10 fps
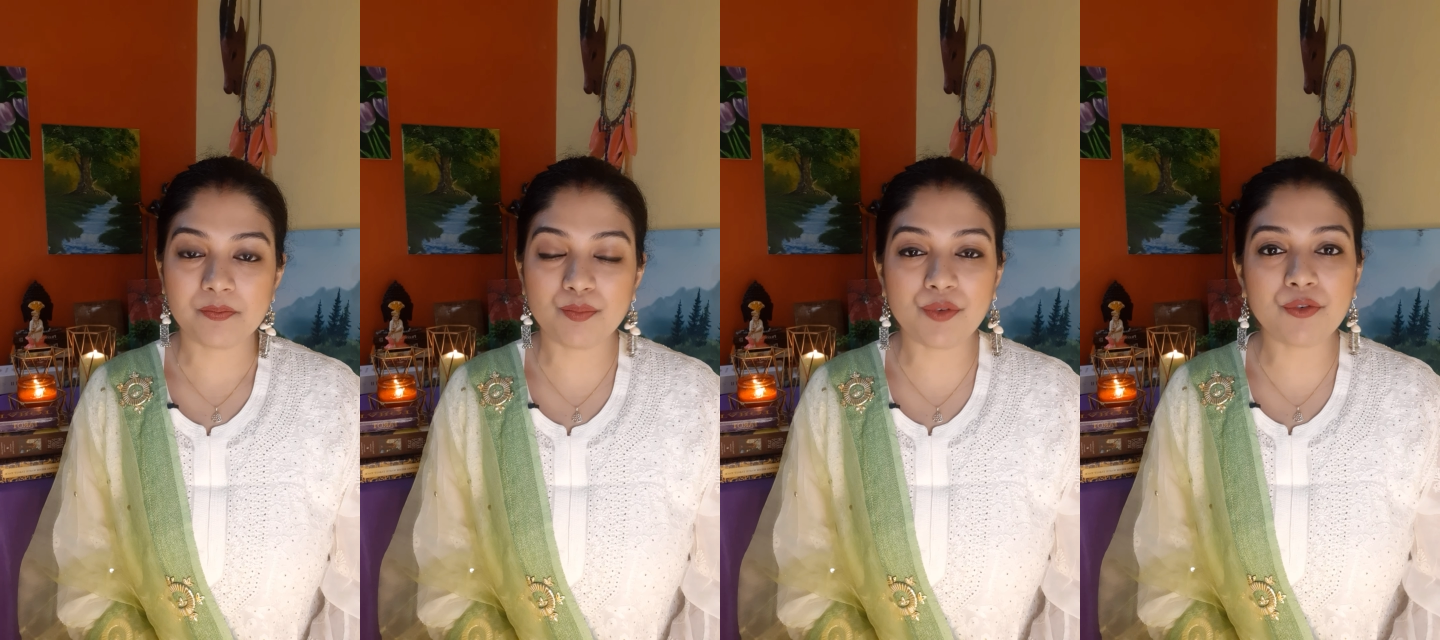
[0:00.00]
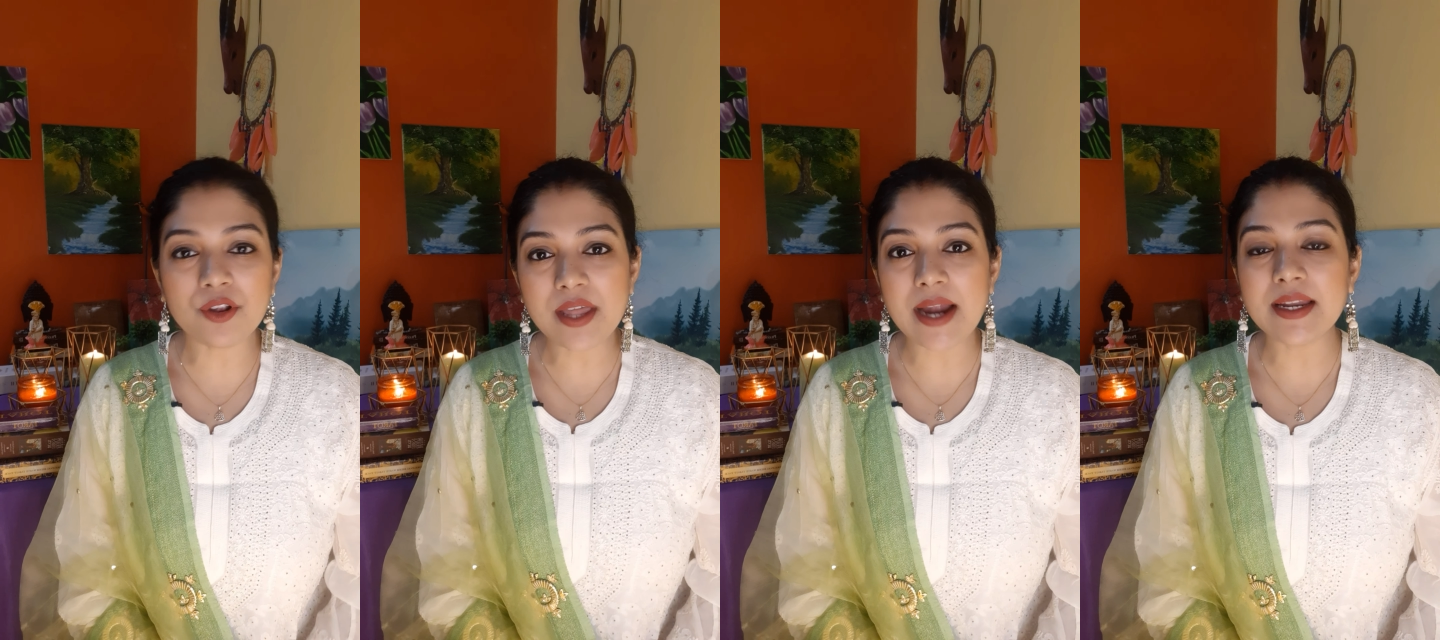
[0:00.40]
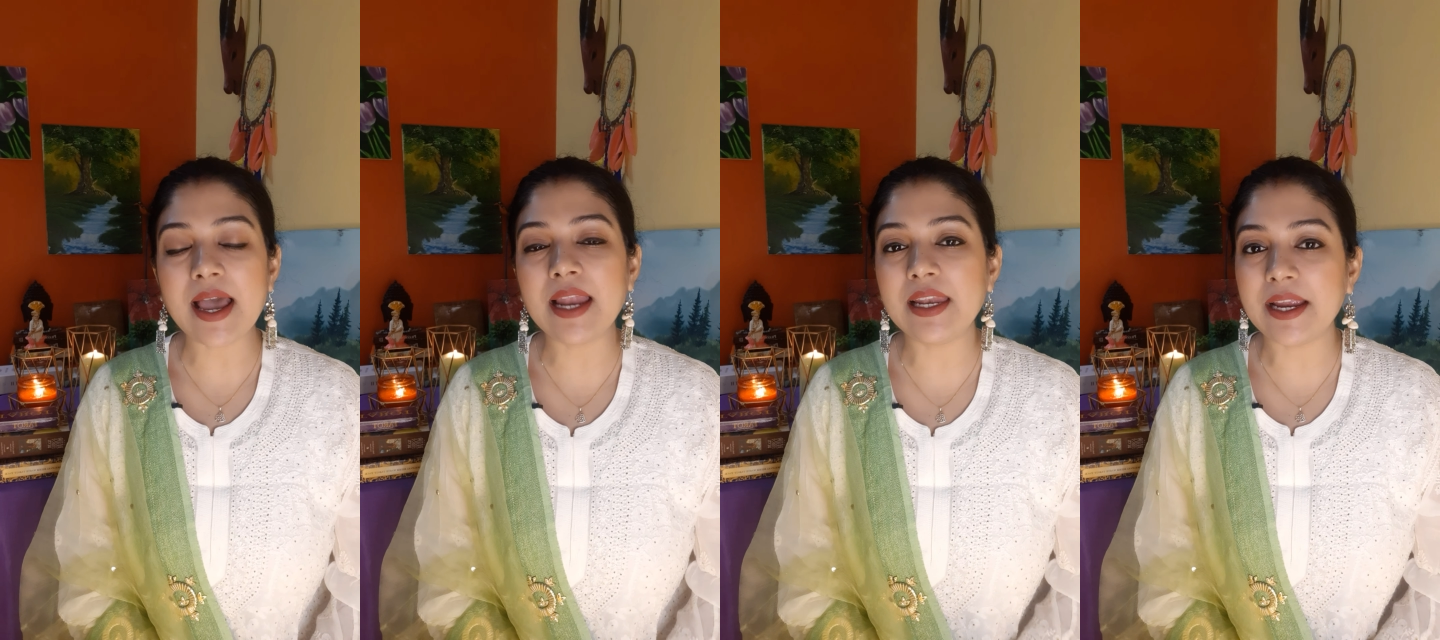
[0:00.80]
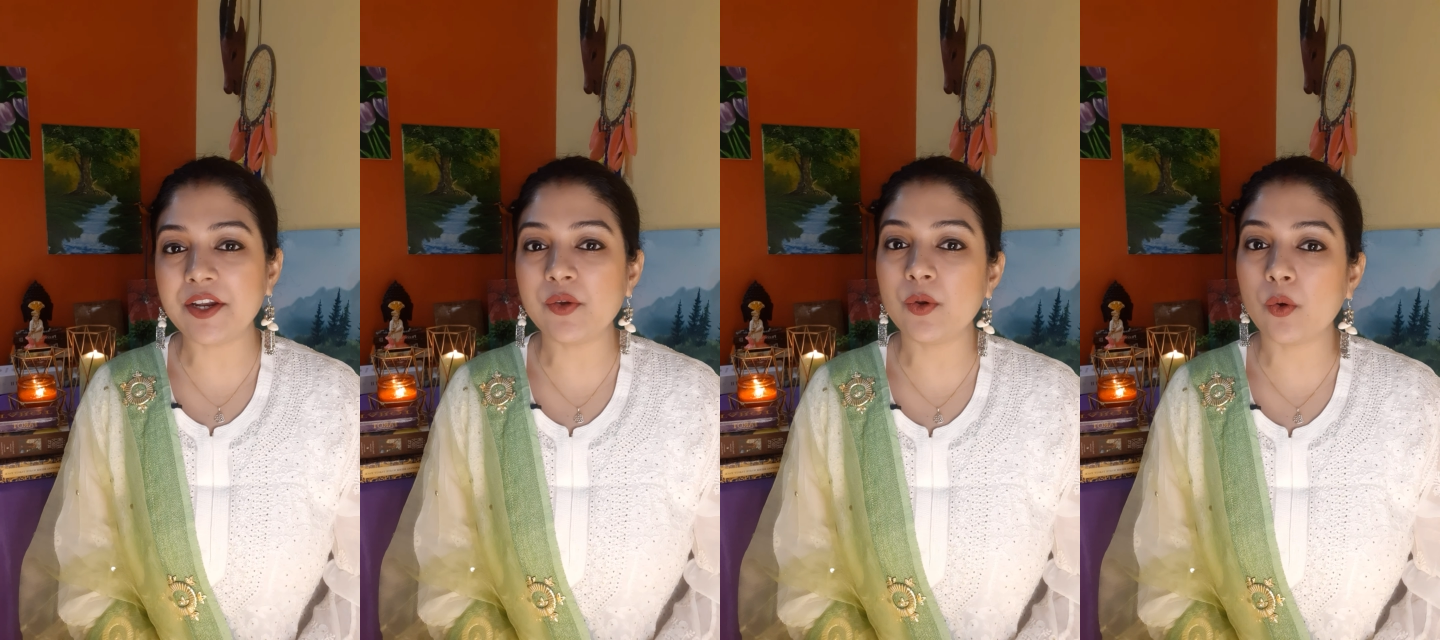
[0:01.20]
Before that, I'll let
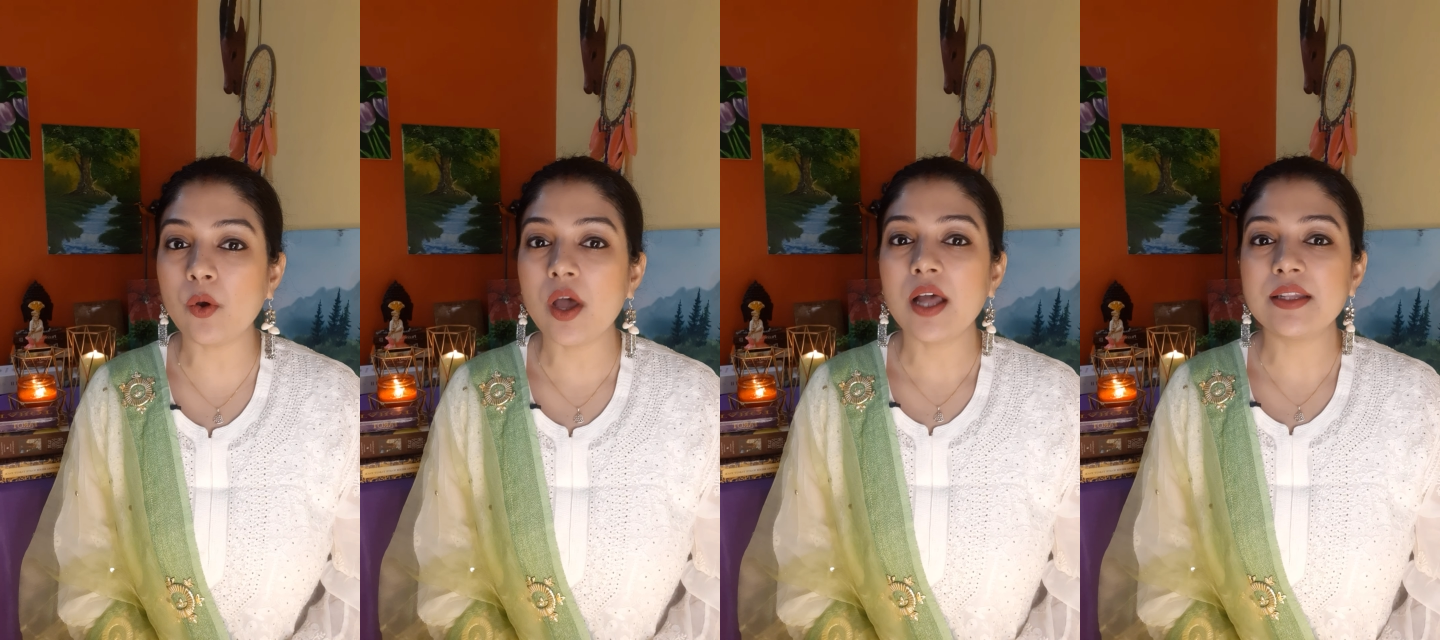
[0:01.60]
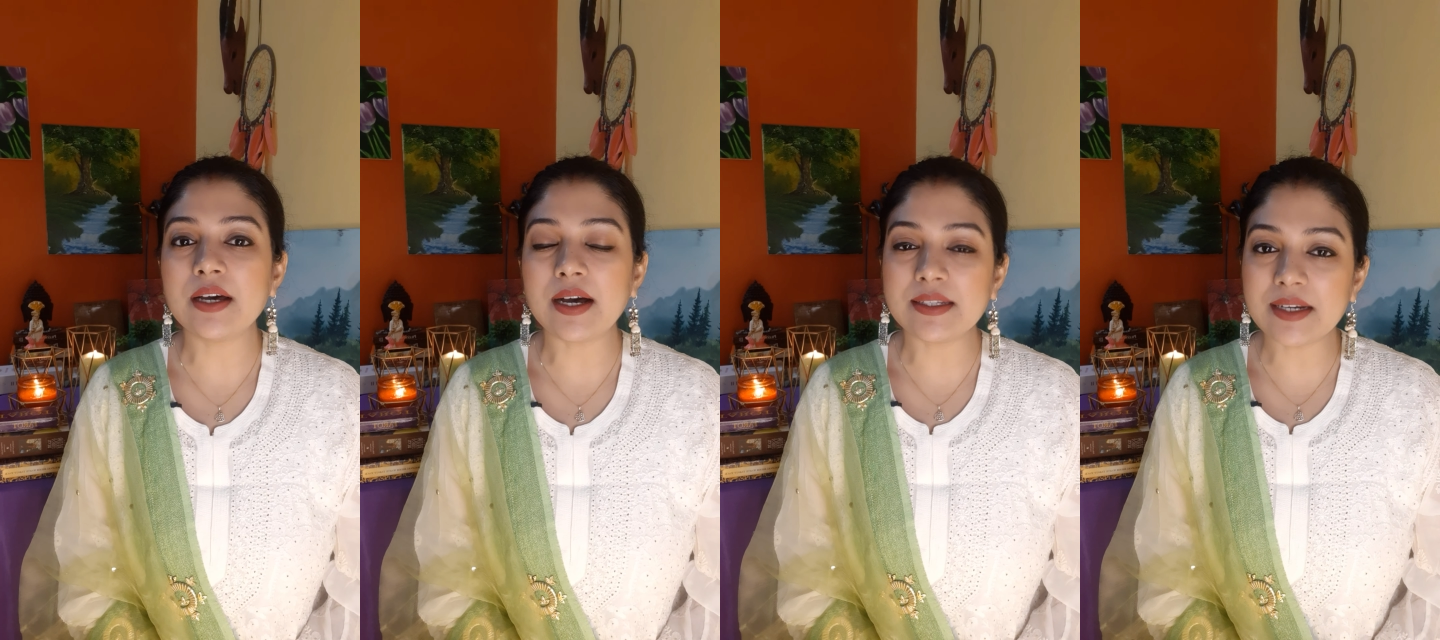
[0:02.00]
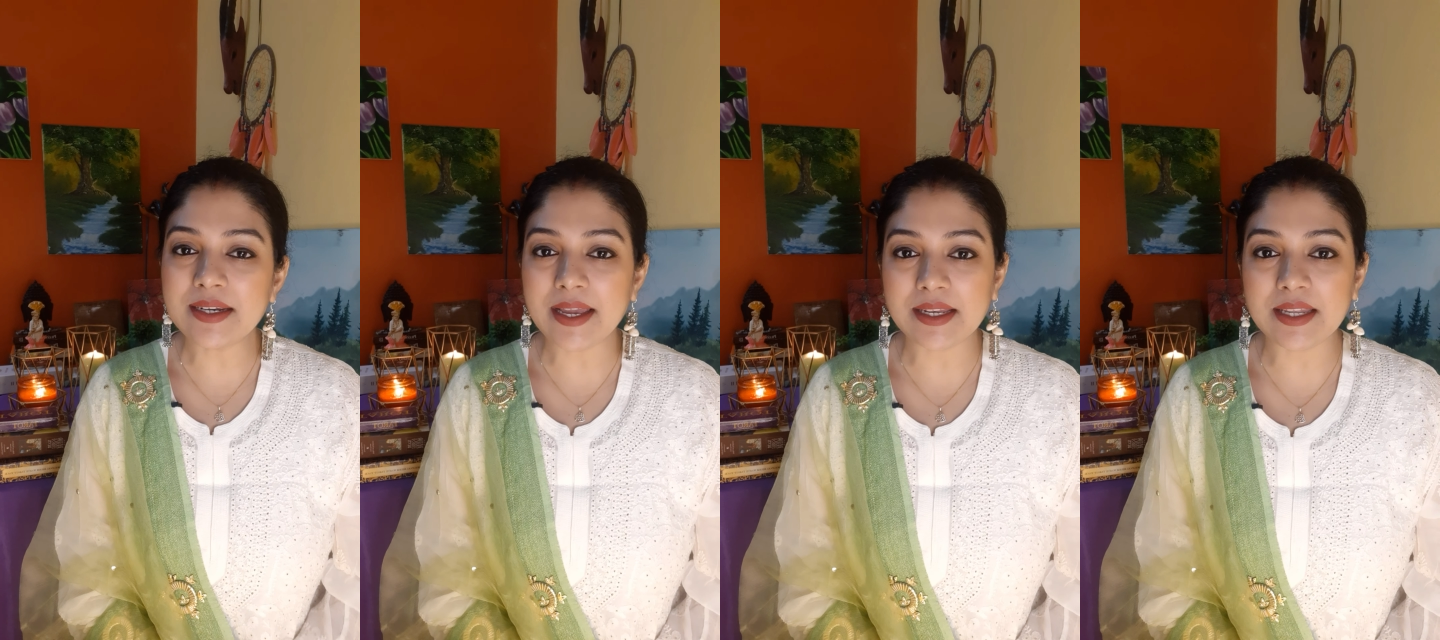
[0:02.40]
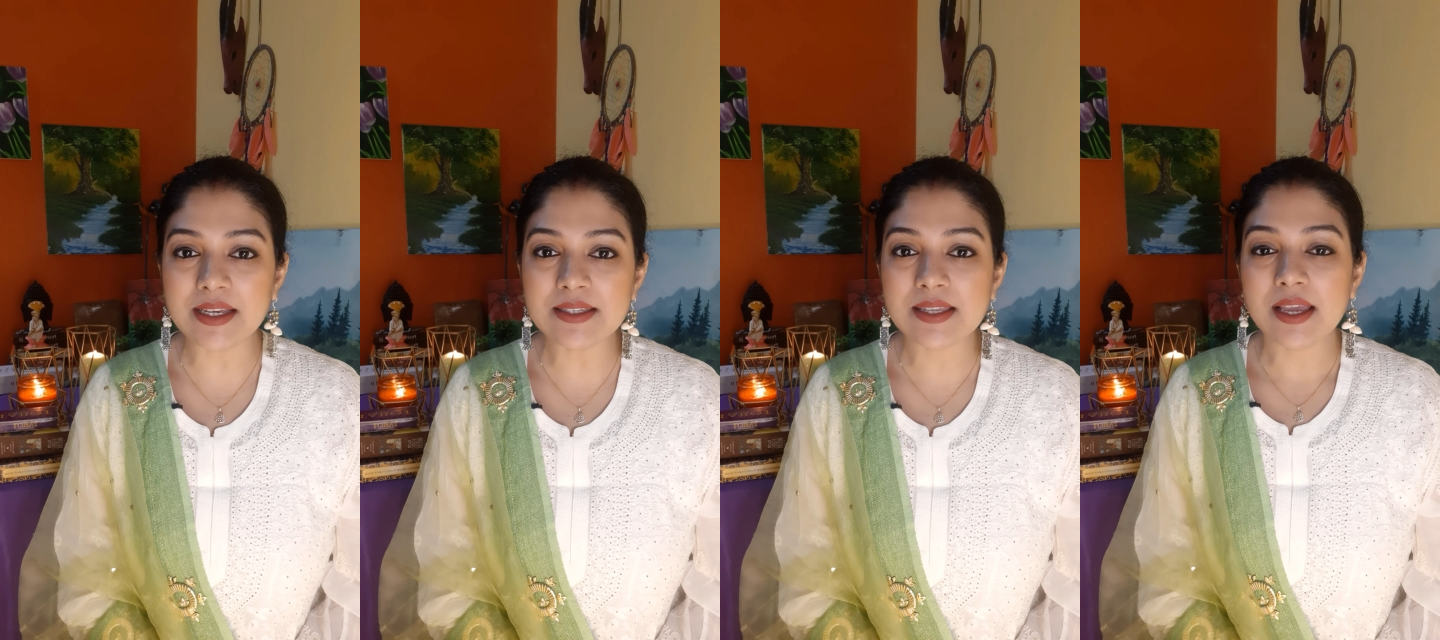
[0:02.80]
you know the other
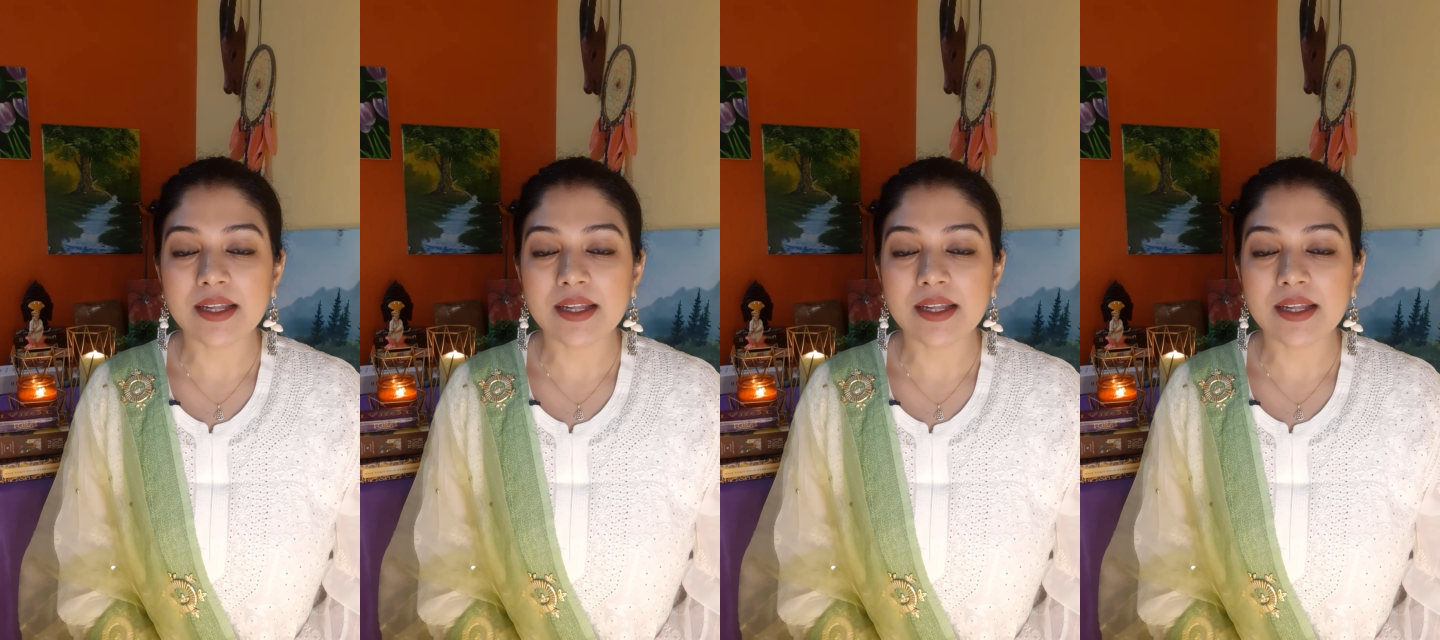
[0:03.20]
techniques